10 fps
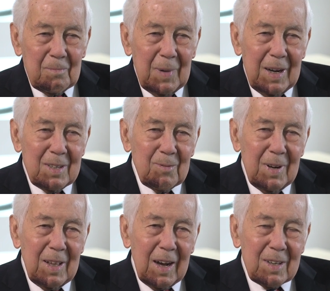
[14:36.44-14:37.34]
but it's
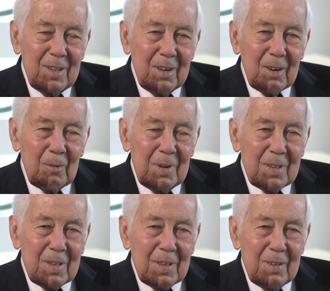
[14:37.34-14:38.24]
really not clear
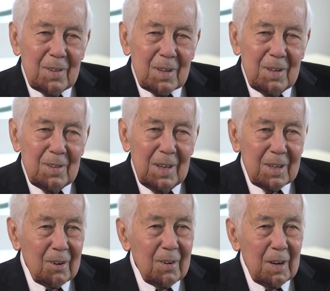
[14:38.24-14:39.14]
with the
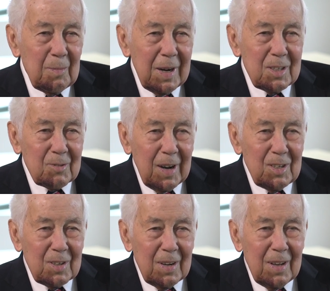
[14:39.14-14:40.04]
current
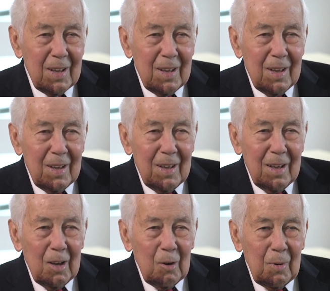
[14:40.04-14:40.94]
administration
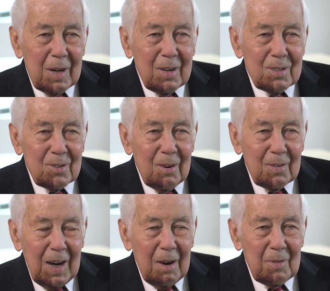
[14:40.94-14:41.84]
what sort
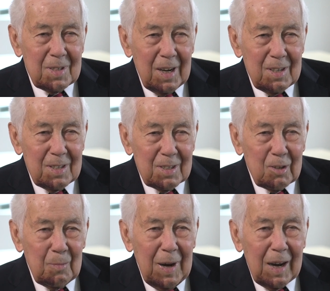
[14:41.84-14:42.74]
of conversations
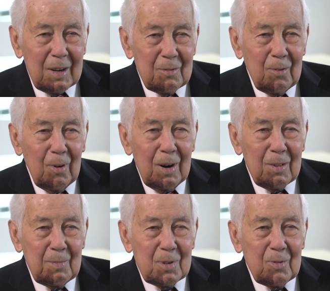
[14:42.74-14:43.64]
go back and
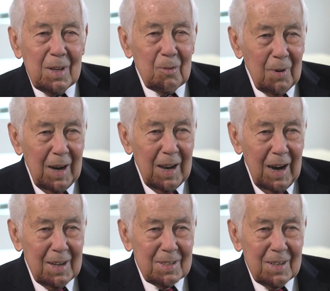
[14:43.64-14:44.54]
forth between the White
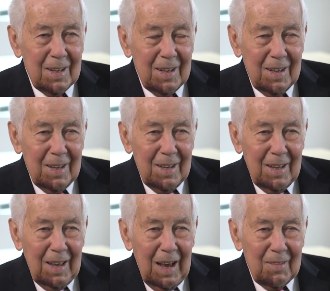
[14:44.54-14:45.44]
House
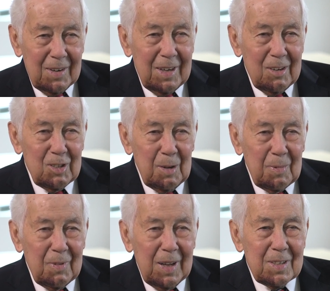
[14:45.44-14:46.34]
and the
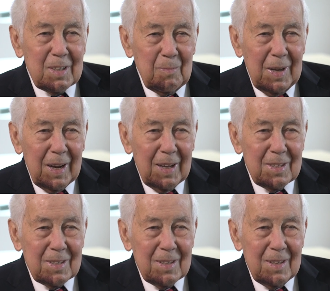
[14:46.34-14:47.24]
leadership of these
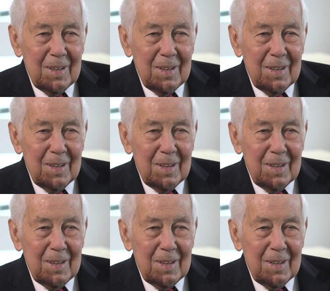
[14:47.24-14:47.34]
committees.